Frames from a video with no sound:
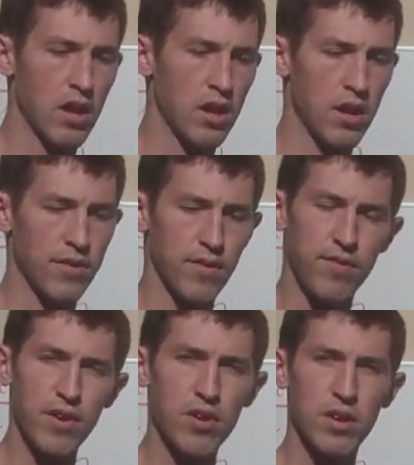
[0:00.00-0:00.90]
of the
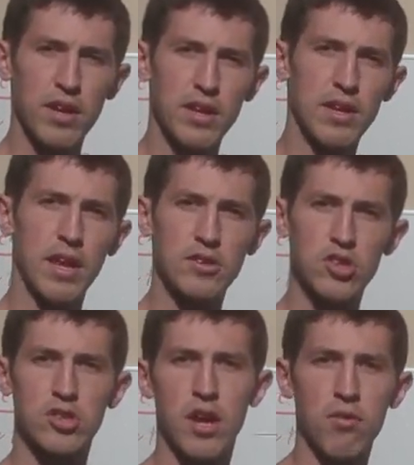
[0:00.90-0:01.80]
field, and that's
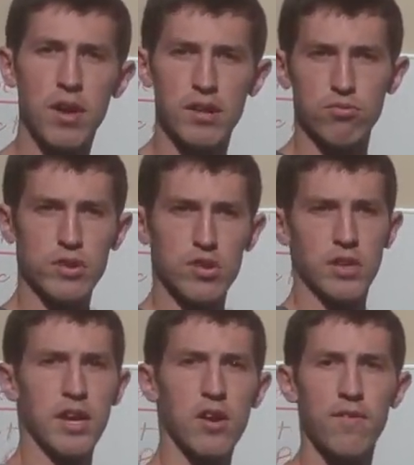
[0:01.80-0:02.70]
just not right, because when you
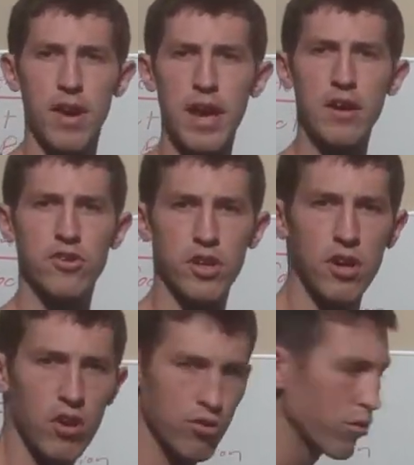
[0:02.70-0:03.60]
start kicking off a hash, you
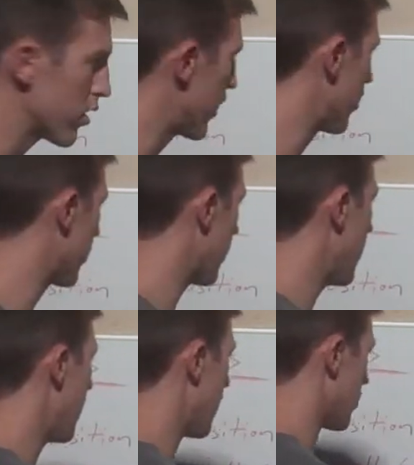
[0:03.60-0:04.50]
get all crooked. Okay,
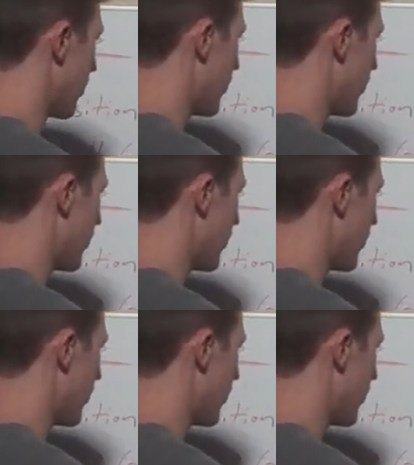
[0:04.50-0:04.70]
so